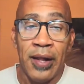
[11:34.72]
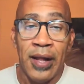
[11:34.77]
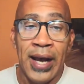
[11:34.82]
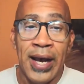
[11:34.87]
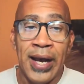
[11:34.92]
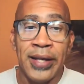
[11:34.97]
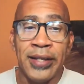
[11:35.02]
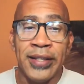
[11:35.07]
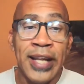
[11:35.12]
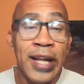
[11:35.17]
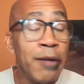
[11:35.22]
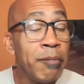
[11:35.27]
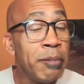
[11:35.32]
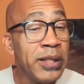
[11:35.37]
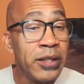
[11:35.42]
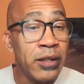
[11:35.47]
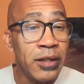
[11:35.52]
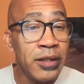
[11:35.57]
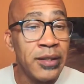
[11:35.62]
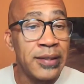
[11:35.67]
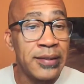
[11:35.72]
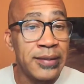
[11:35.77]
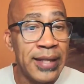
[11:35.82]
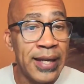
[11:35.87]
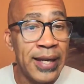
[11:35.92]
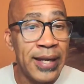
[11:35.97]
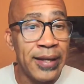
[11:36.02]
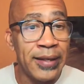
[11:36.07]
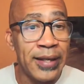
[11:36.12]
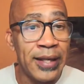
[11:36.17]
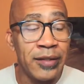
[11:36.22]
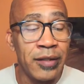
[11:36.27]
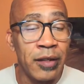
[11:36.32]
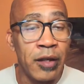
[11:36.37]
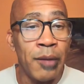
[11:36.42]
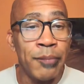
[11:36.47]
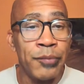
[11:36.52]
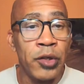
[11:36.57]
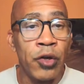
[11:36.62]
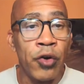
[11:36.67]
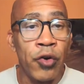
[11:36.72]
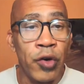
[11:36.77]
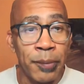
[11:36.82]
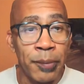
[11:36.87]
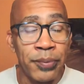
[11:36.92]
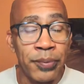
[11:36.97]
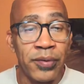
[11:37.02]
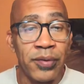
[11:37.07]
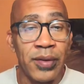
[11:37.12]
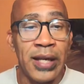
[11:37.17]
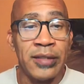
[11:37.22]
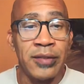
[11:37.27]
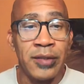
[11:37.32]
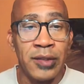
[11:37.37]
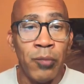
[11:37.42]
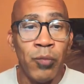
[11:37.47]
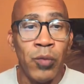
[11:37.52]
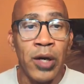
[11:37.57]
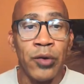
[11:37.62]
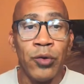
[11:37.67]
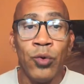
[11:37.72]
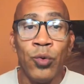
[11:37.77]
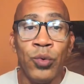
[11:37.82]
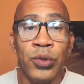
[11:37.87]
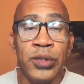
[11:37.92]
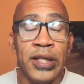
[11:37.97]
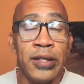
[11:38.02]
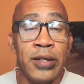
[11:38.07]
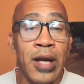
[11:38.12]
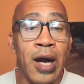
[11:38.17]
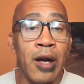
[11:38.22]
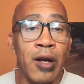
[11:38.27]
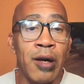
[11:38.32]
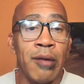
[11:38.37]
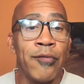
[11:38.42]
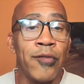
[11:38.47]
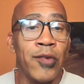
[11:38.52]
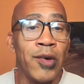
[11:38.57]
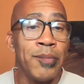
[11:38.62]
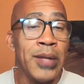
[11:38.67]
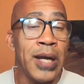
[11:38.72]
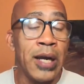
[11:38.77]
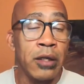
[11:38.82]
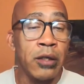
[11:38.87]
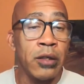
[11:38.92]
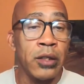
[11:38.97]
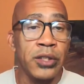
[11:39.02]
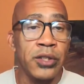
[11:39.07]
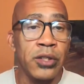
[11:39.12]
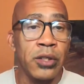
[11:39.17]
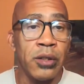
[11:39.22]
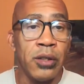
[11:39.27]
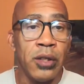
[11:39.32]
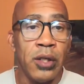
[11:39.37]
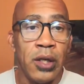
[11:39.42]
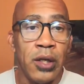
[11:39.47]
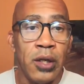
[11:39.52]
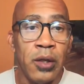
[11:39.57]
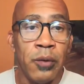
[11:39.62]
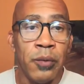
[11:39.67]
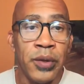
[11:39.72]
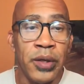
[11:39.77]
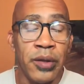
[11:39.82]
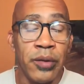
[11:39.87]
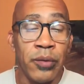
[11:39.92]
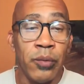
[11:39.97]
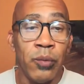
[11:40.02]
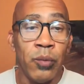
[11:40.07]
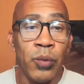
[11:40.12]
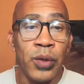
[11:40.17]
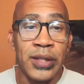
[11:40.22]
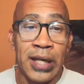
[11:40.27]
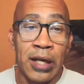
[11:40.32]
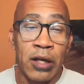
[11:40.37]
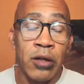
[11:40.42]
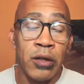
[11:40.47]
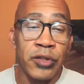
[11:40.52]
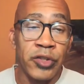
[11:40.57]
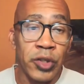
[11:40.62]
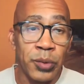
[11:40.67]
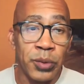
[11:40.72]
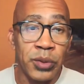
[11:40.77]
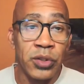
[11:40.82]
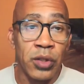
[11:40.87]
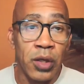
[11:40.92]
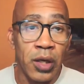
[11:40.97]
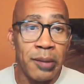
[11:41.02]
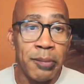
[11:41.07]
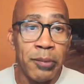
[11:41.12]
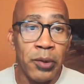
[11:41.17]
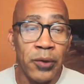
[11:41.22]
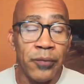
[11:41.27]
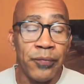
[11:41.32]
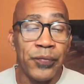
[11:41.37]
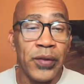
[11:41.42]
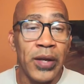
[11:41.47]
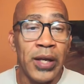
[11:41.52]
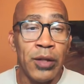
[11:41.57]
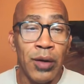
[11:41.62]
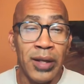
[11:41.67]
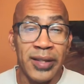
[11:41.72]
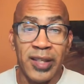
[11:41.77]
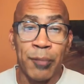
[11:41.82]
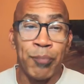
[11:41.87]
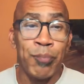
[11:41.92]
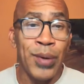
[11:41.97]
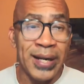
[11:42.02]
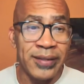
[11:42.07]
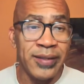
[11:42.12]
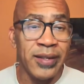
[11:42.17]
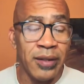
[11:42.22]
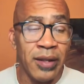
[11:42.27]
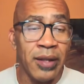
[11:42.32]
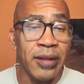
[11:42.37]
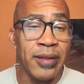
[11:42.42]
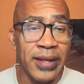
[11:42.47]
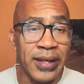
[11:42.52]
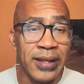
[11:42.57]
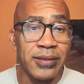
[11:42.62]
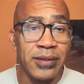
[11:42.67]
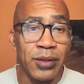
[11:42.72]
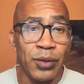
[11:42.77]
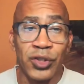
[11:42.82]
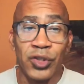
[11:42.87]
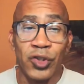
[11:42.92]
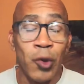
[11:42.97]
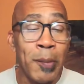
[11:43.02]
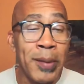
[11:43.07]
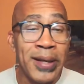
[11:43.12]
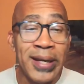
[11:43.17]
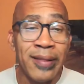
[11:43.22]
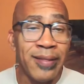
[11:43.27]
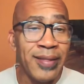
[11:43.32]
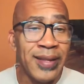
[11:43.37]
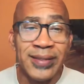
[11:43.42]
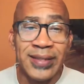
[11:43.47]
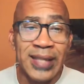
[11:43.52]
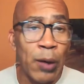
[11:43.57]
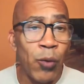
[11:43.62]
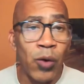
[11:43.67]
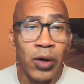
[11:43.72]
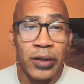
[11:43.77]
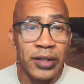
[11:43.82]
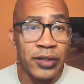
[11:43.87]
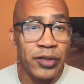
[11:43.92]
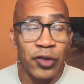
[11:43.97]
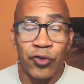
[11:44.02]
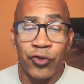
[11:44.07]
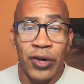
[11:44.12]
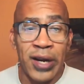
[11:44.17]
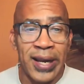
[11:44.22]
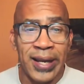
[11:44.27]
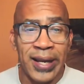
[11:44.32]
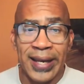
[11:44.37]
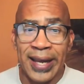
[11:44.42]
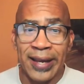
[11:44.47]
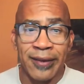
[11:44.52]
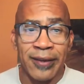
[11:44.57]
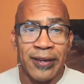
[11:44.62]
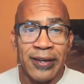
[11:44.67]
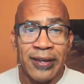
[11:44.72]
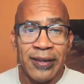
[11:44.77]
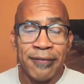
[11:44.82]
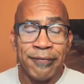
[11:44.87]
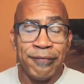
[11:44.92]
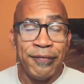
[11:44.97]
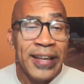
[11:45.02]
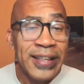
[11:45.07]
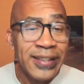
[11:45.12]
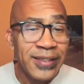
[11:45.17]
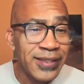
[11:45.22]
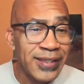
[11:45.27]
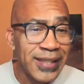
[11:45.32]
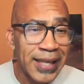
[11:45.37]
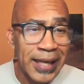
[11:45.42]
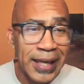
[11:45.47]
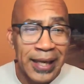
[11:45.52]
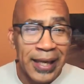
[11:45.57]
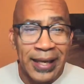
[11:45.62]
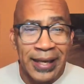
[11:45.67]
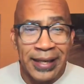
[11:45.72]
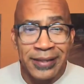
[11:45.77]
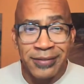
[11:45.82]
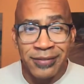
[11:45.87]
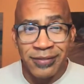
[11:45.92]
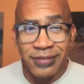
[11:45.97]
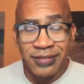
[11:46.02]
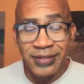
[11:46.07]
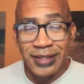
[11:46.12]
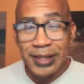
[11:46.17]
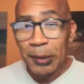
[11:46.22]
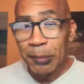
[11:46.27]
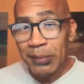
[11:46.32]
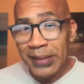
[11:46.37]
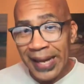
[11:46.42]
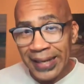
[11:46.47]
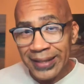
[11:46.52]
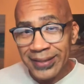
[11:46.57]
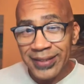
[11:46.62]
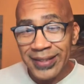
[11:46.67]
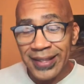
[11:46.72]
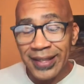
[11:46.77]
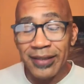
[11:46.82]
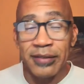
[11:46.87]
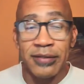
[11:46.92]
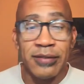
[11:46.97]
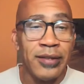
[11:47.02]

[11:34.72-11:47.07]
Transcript: And it helped me to understand and to come to grips as someone who did not come from that culture with what that culture was all about. And about the practical things. There were so many things I wanted to try, like fencing and gymnastics,